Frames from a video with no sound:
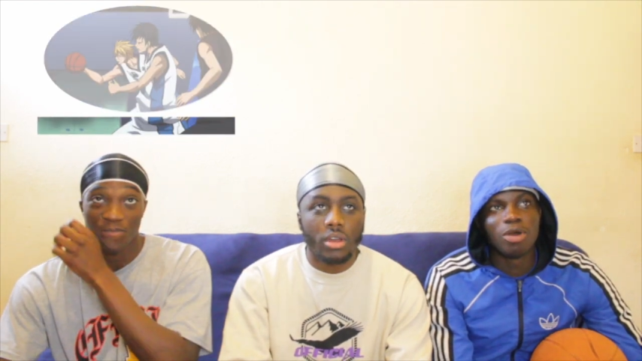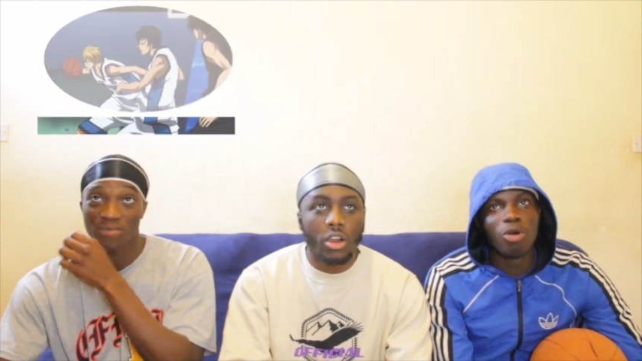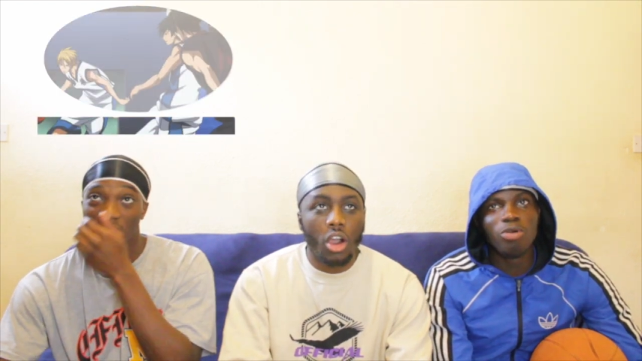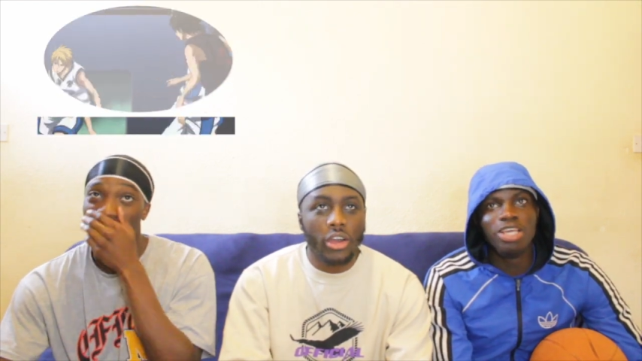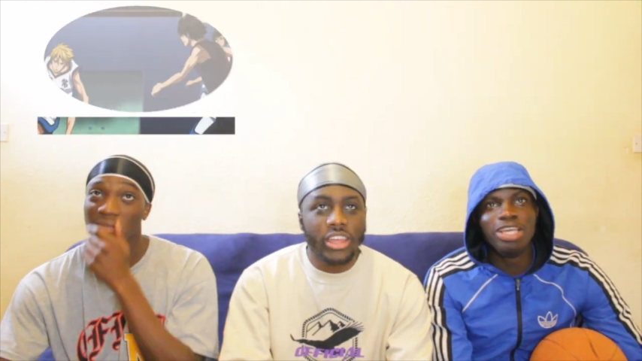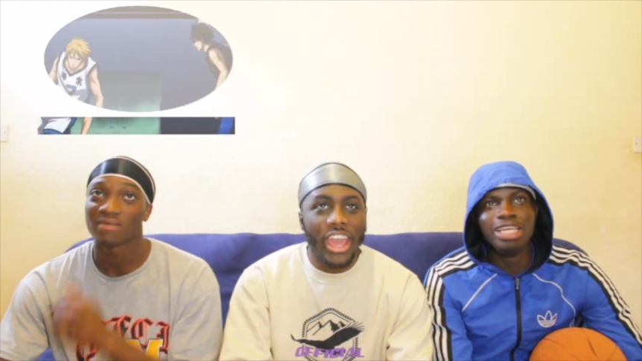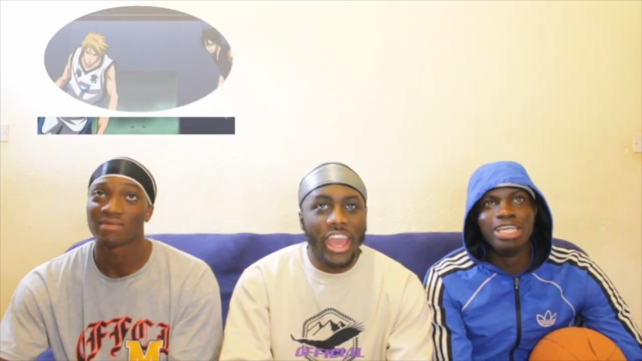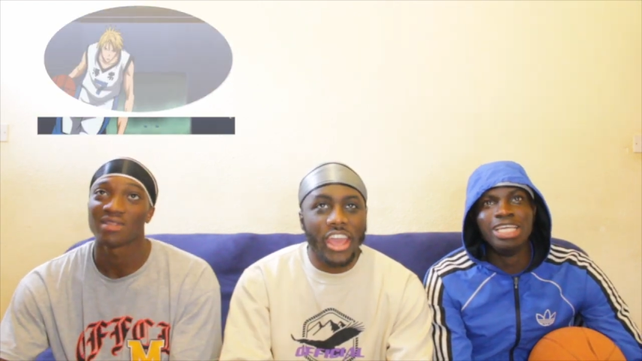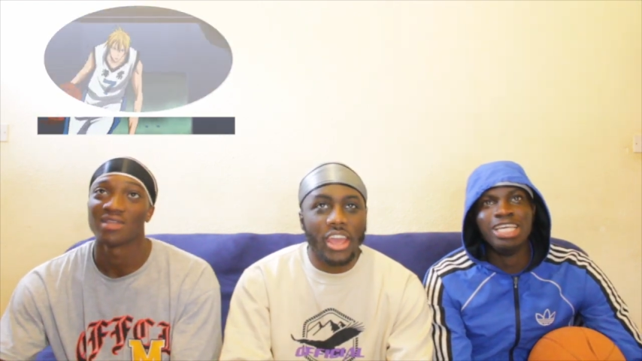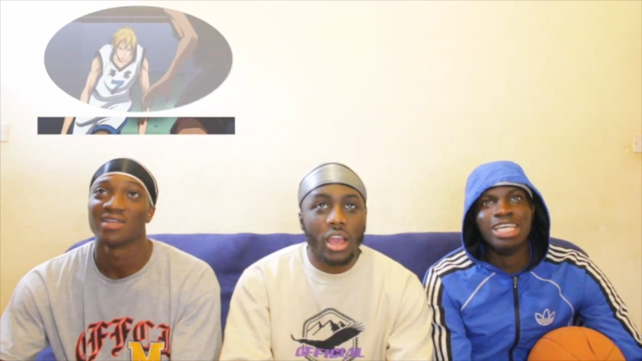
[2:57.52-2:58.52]

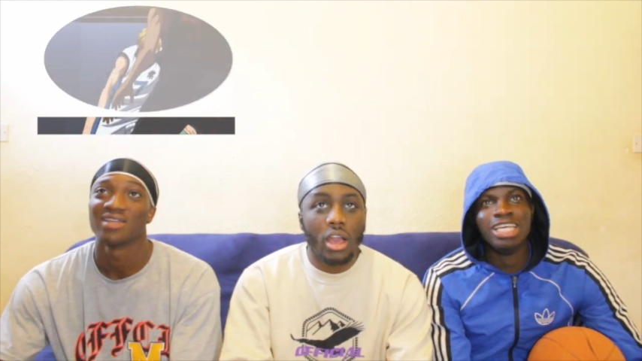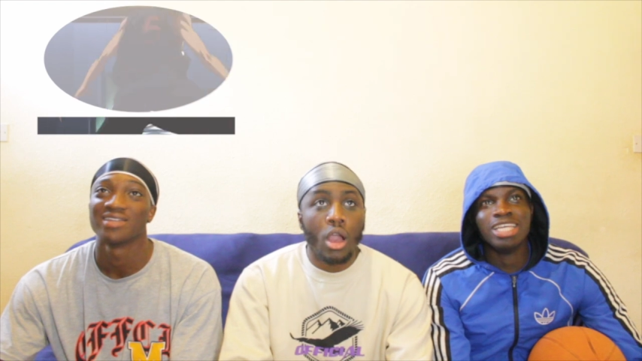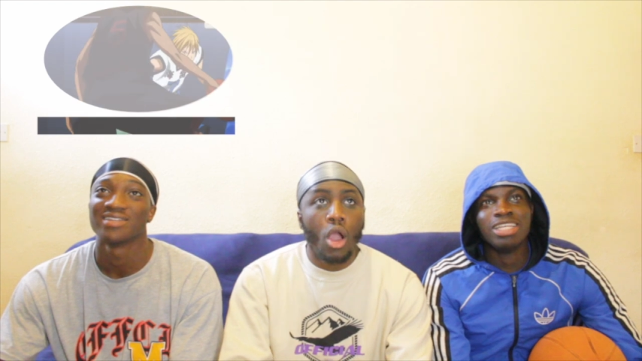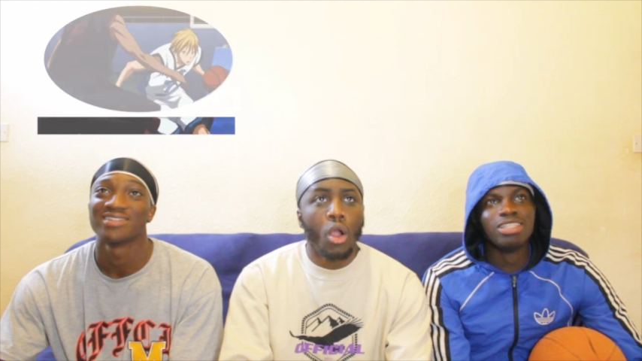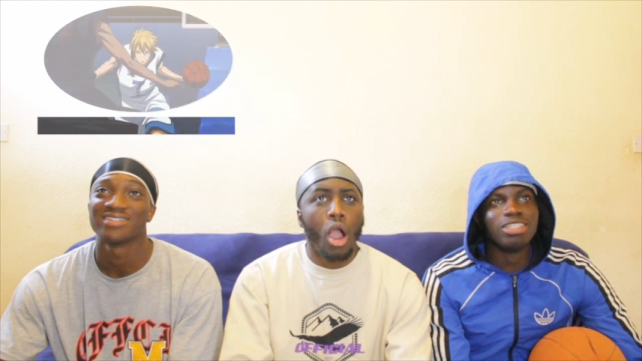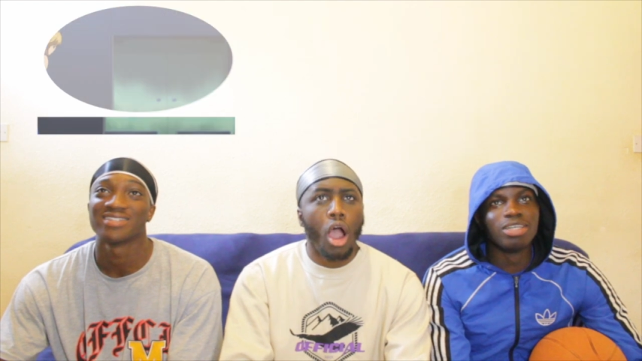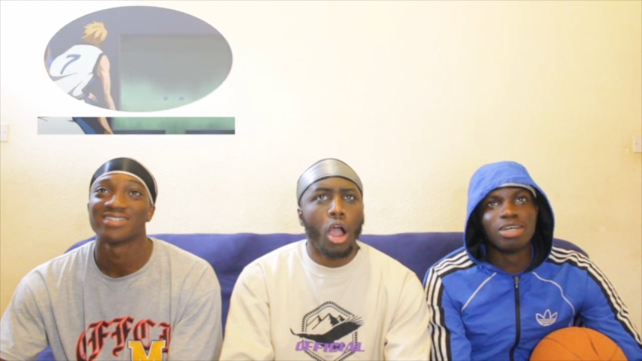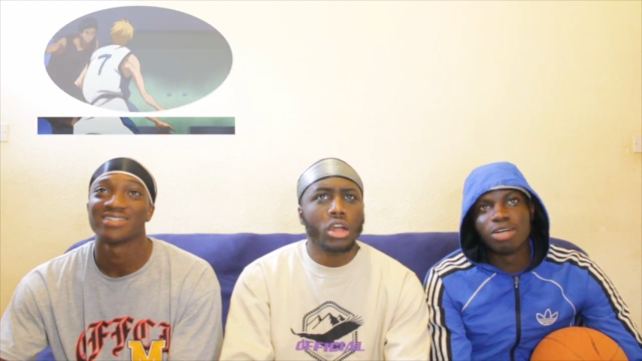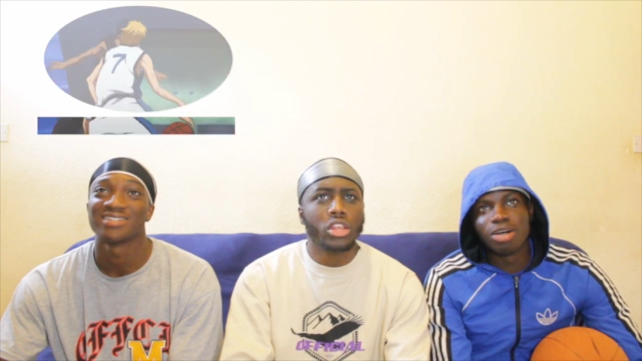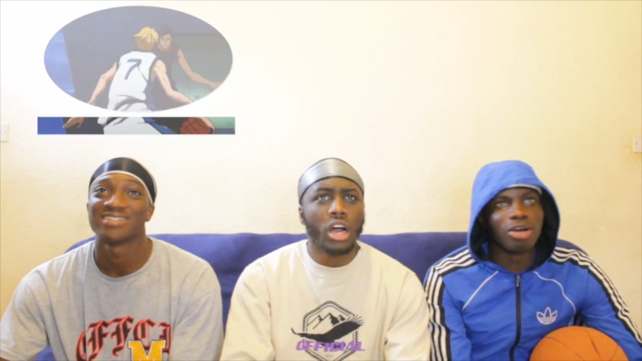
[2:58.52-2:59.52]
Speaker 1: Okay.
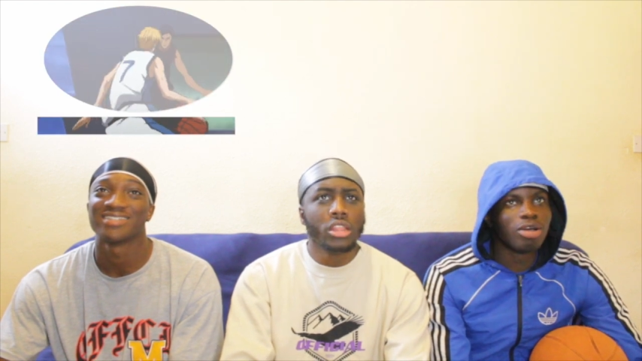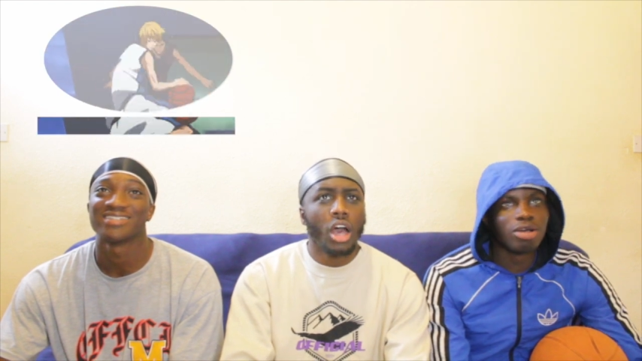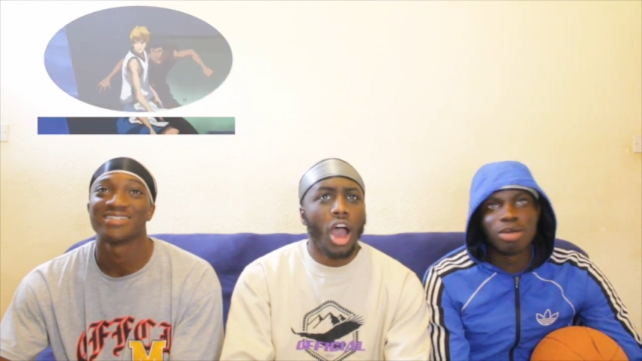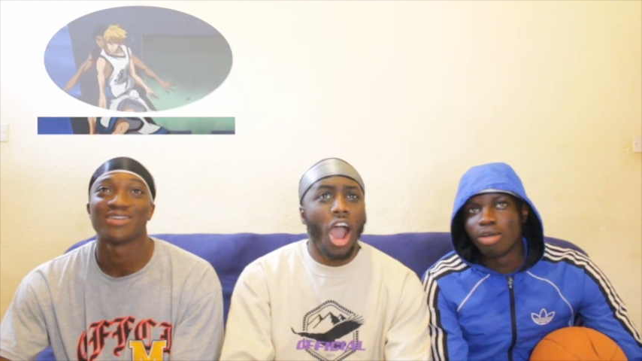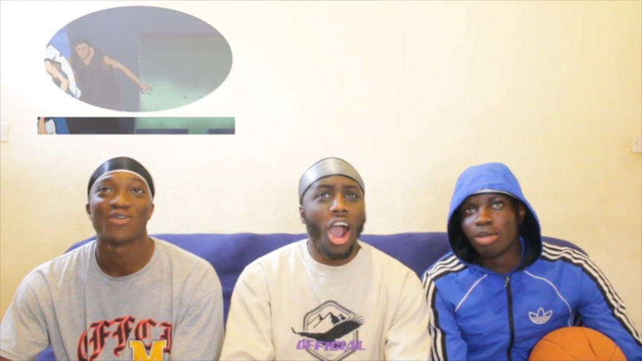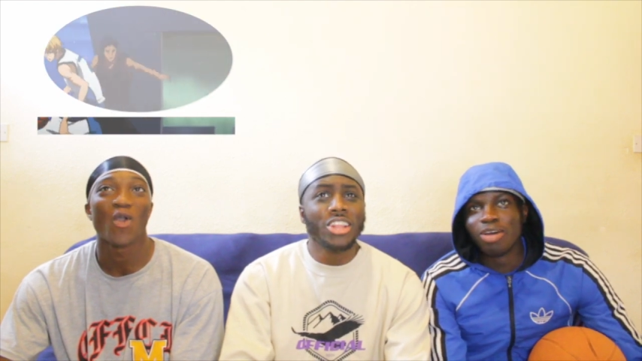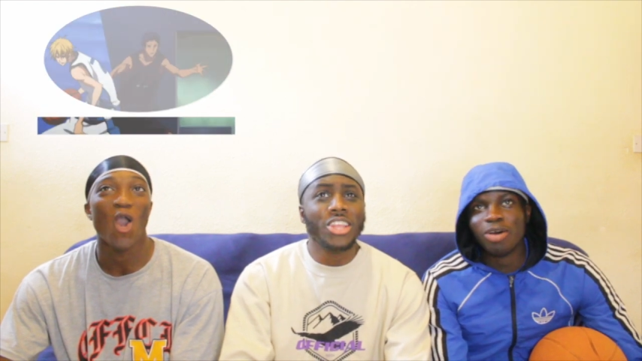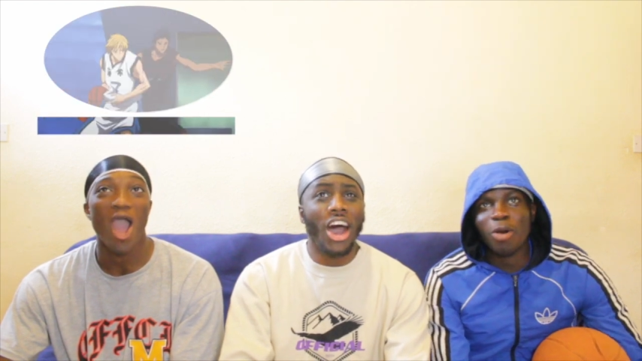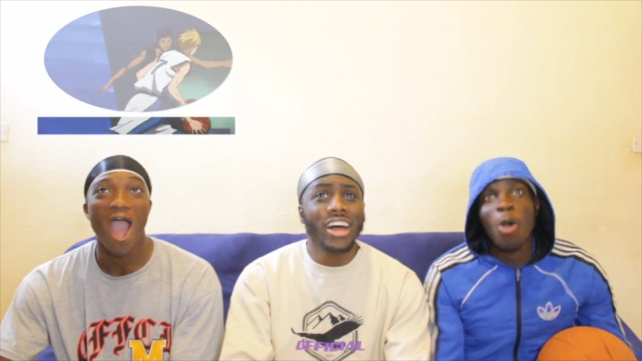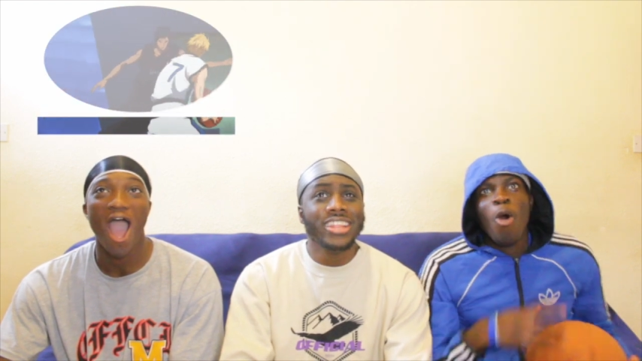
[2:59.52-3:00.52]
Hold on. Hold
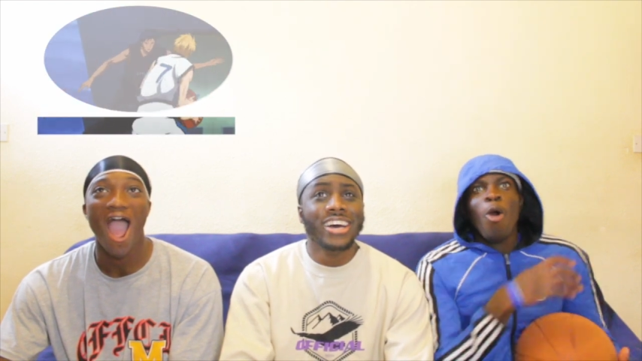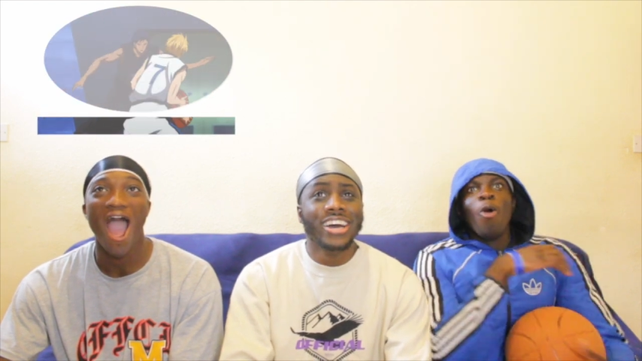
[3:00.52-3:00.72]
on.